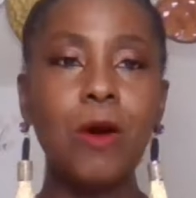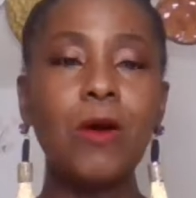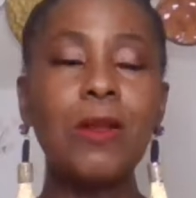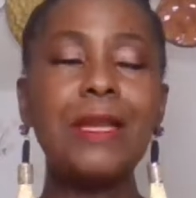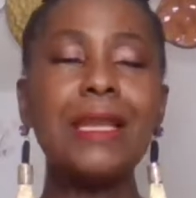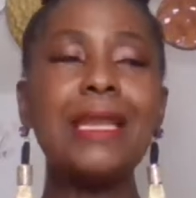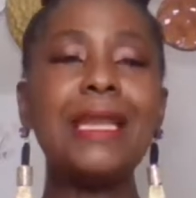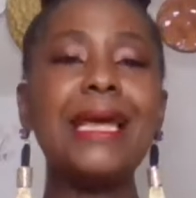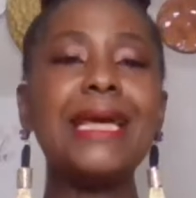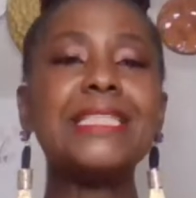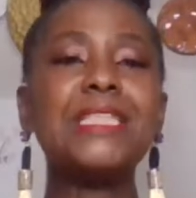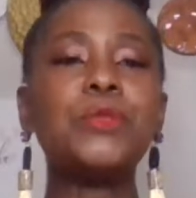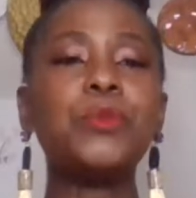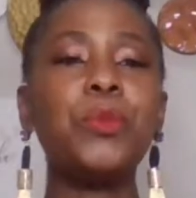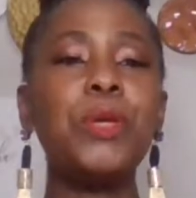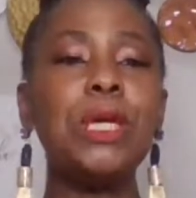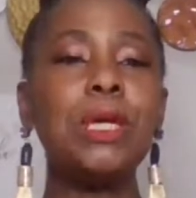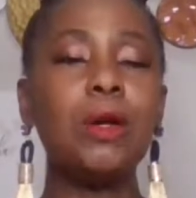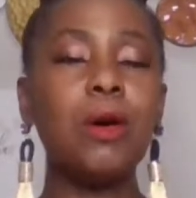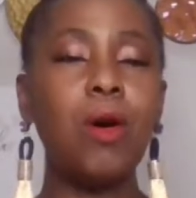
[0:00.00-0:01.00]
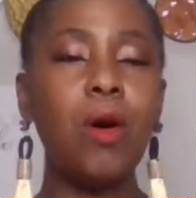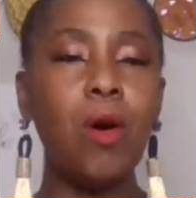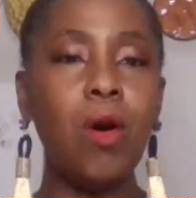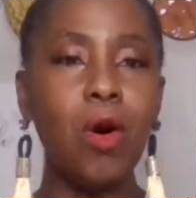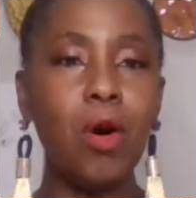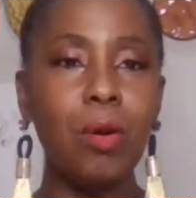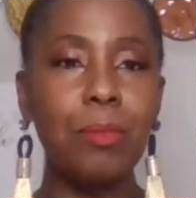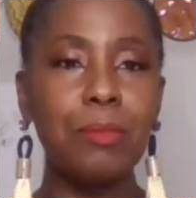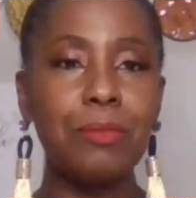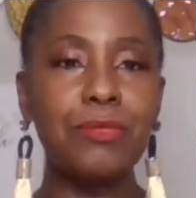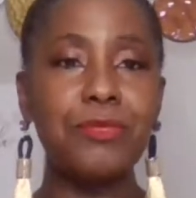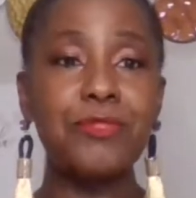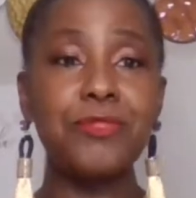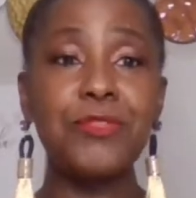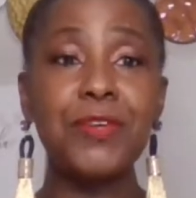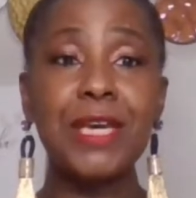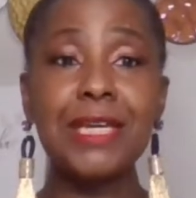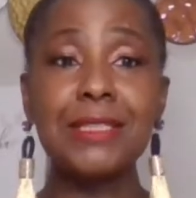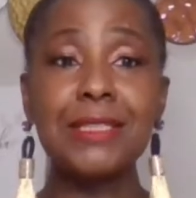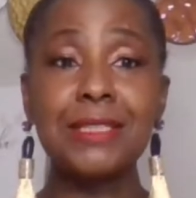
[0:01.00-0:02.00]
unless we come
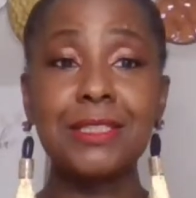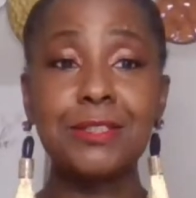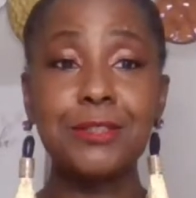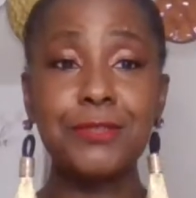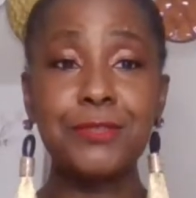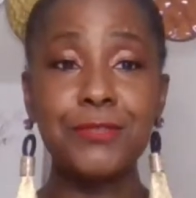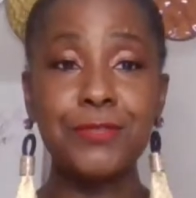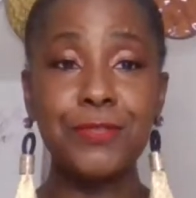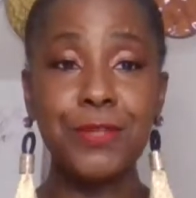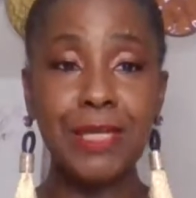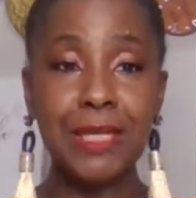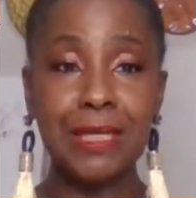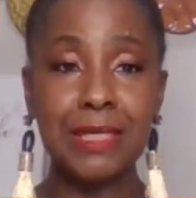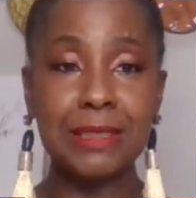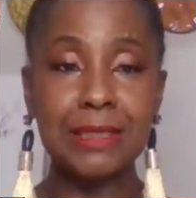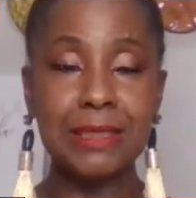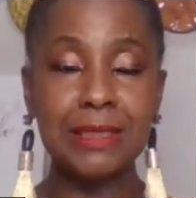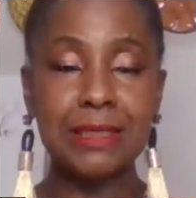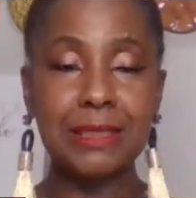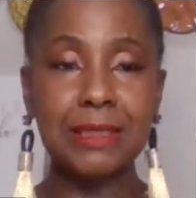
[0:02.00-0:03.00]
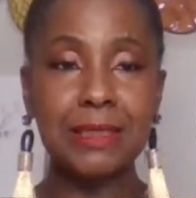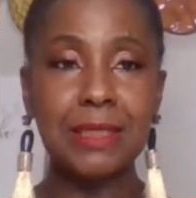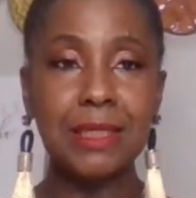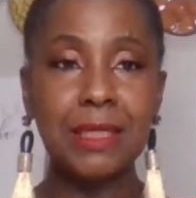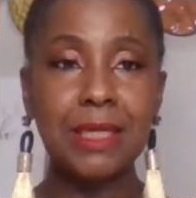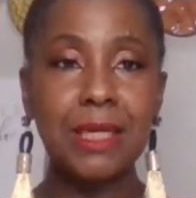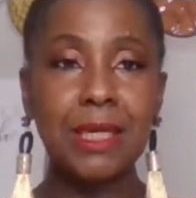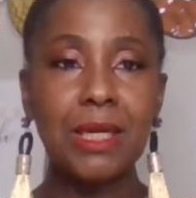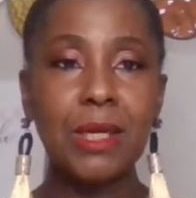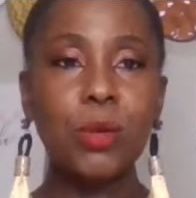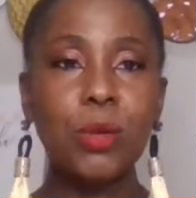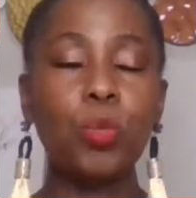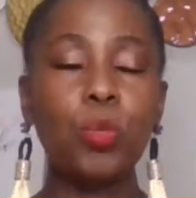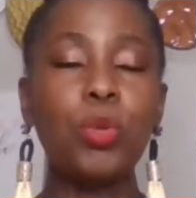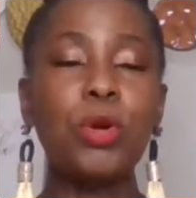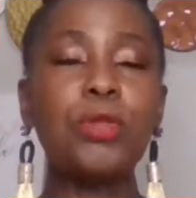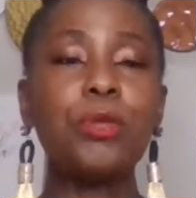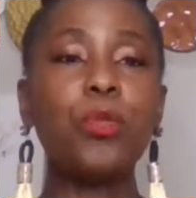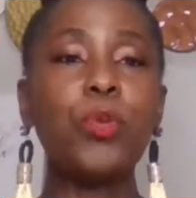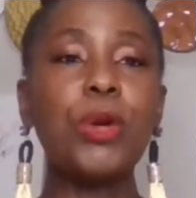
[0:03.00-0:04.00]
face to face
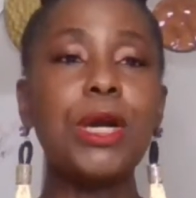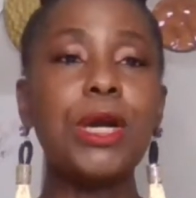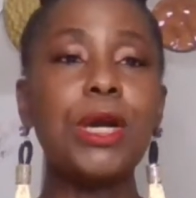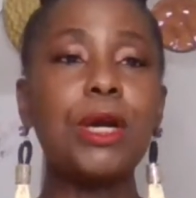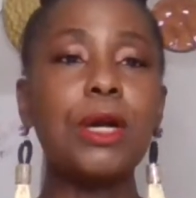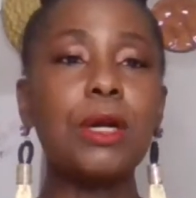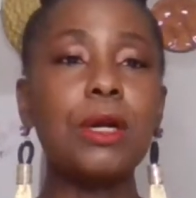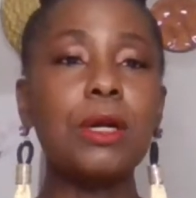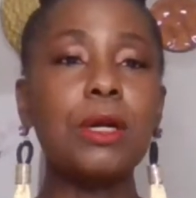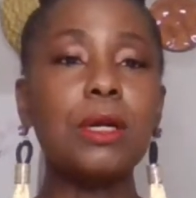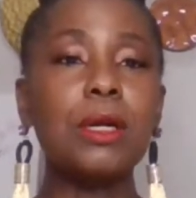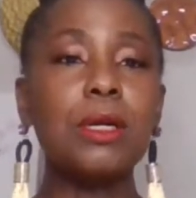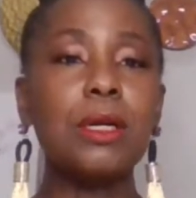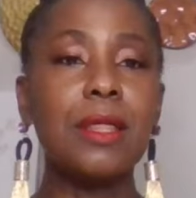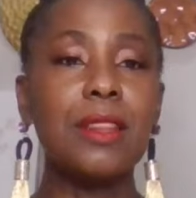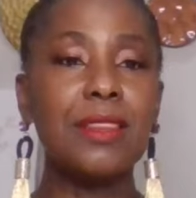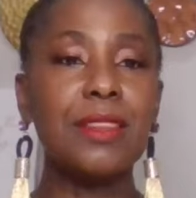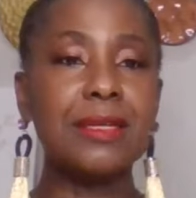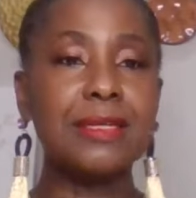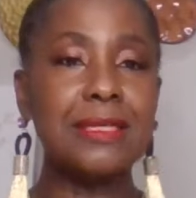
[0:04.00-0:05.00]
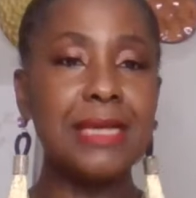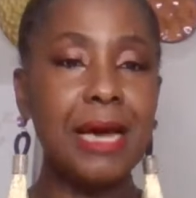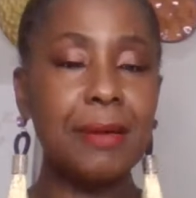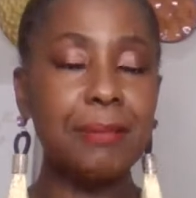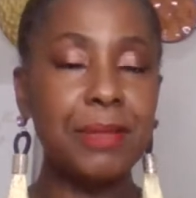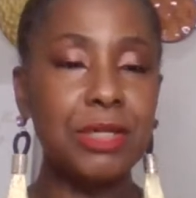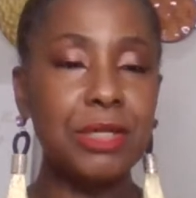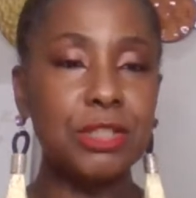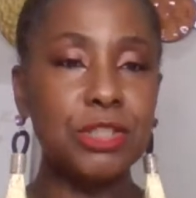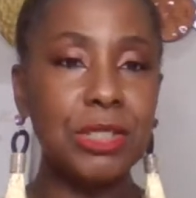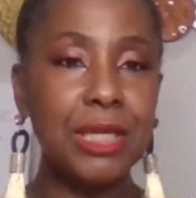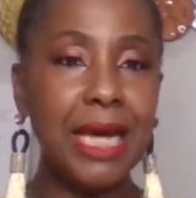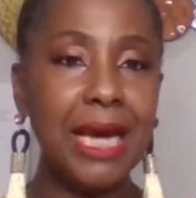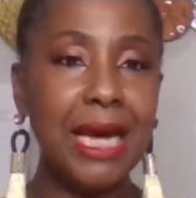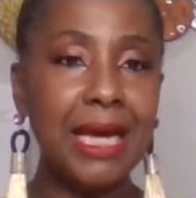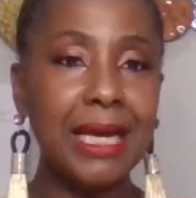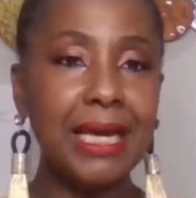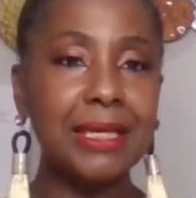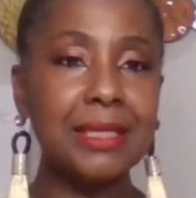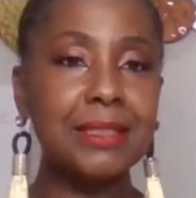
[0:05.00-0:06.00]
with where the damage
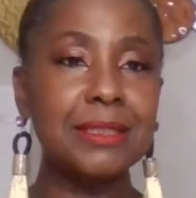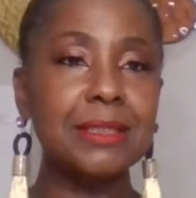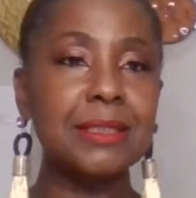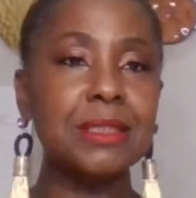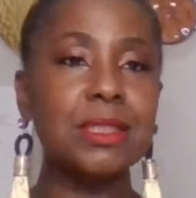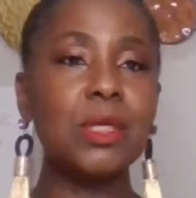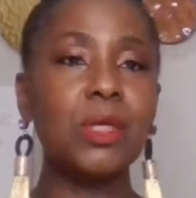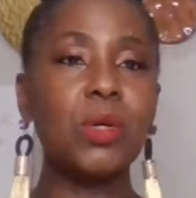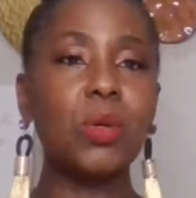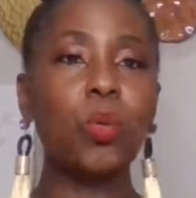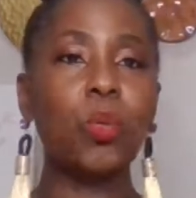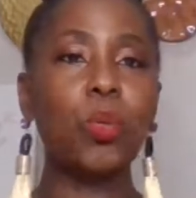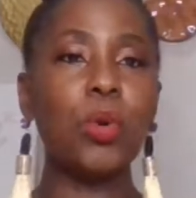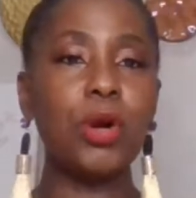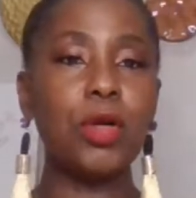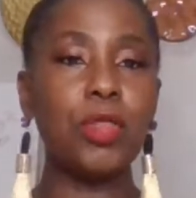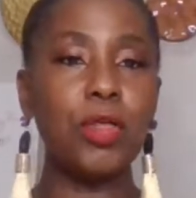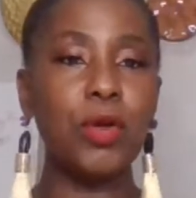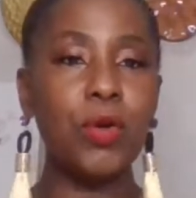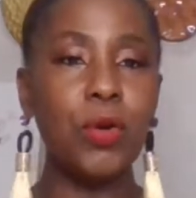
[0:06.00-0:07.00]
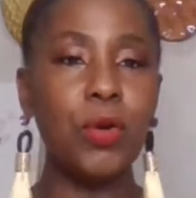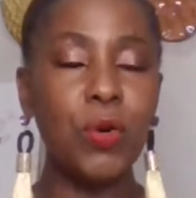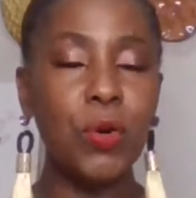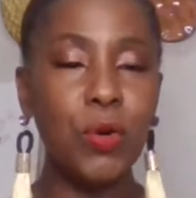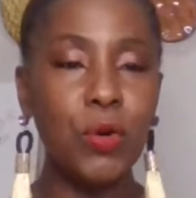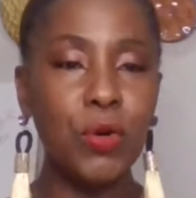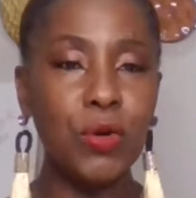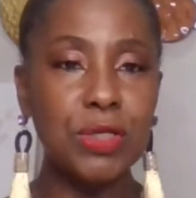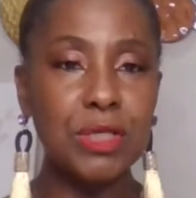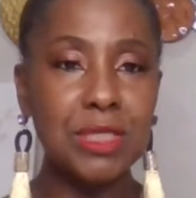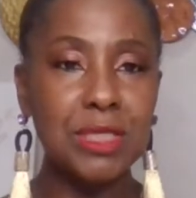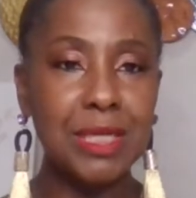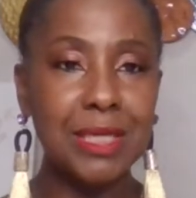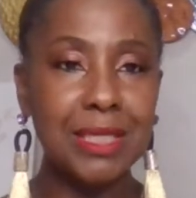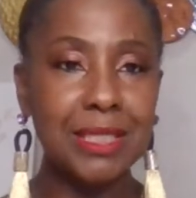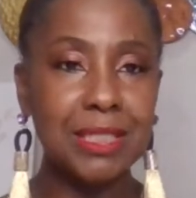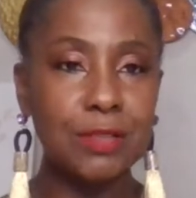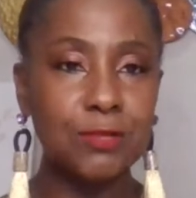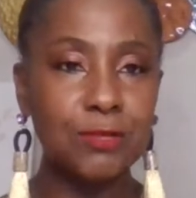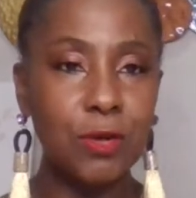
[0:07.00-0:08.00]
lies, where the hurt
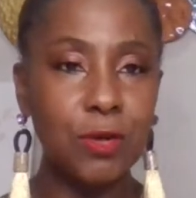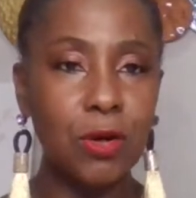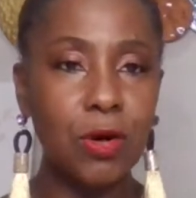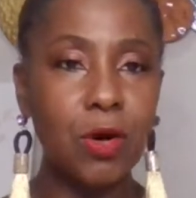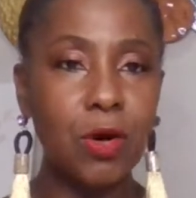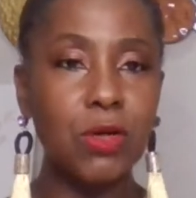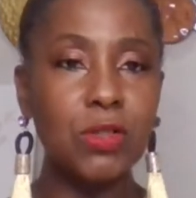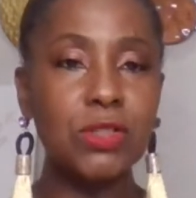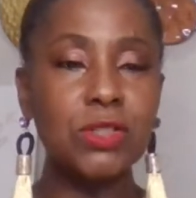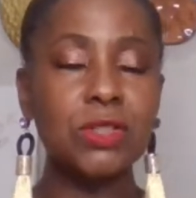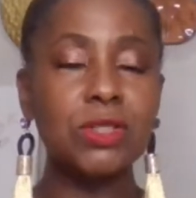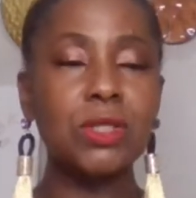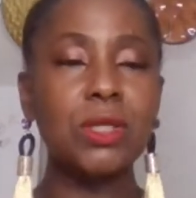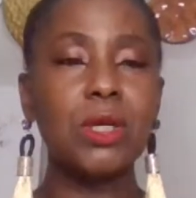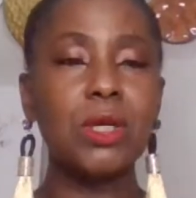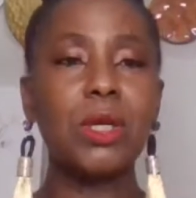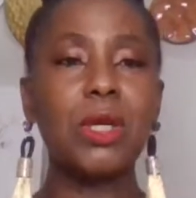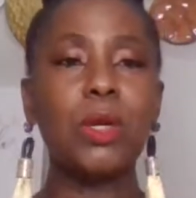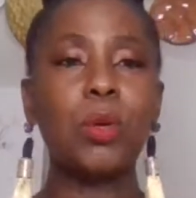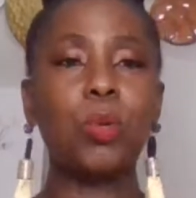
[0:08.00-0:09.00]
is for us,